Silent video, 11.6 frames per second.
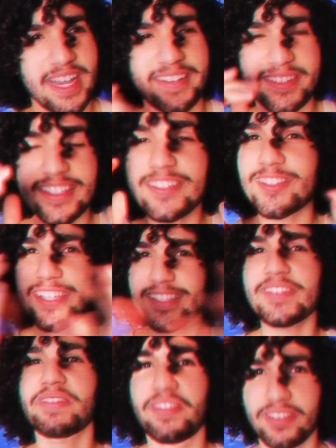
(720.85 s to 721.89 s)
I would lose
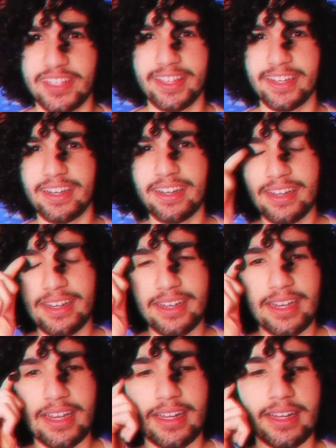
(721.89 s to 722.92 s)
sense of everything,
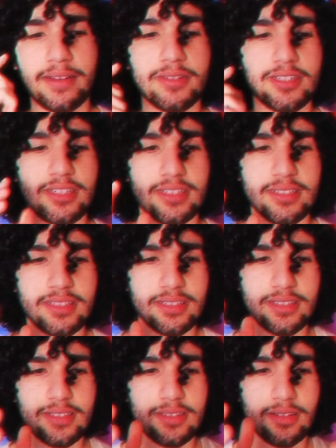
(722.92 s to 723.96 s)
and I would
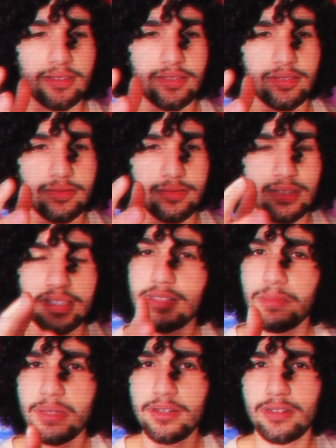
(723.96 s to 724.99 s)
just start to
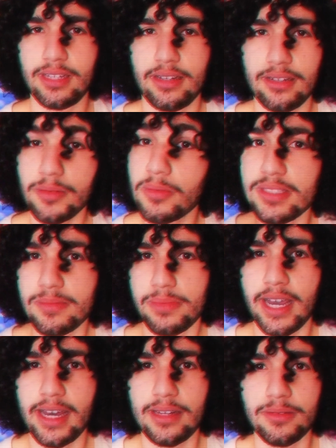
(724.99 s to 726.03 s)
disappear in here. And it wasn't
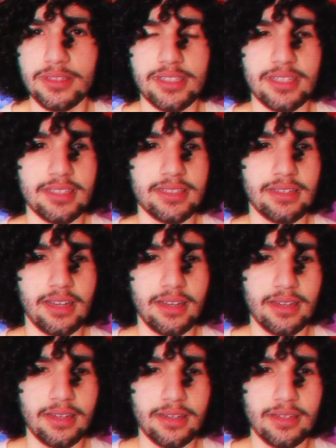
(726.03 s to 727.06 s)
bad, it was just
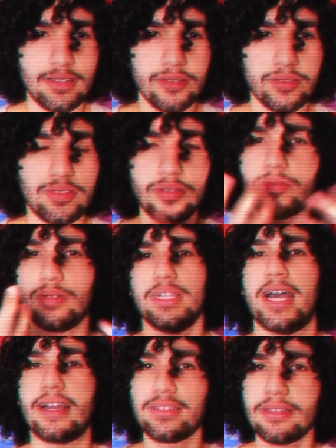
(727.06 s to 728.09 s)
so
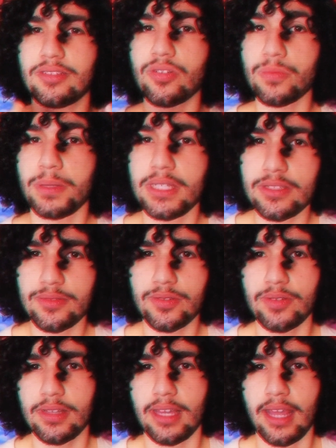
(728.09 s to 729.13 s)
relaxing, so
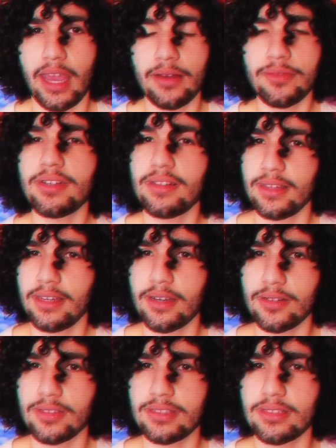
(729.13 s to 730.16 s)
peaceful, that everything
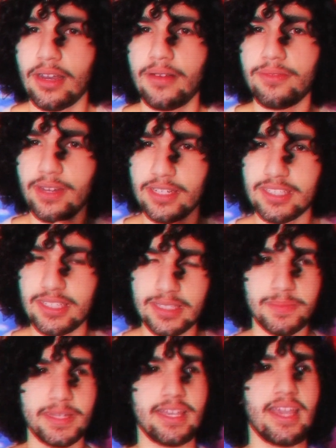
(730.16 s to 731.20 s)
else
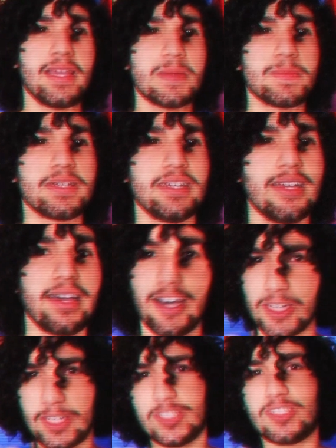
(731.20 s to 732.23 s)
eventually became
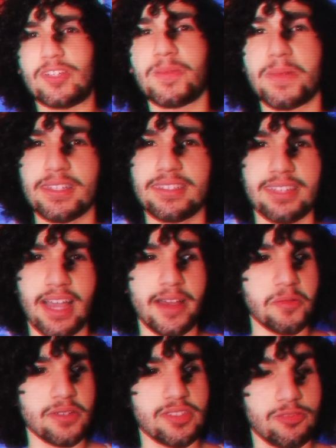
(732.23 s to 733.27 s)
a disturbance. I
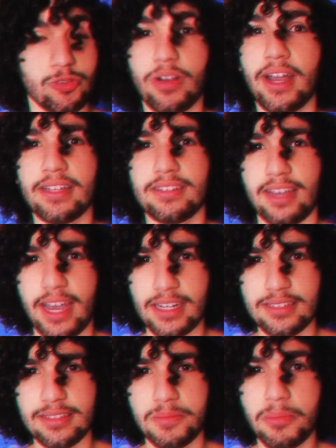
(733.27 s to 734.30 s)
was trying to
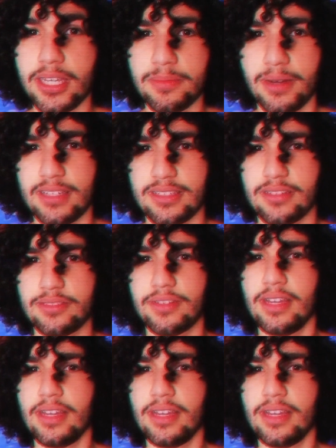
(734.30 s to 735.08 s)
actually make myself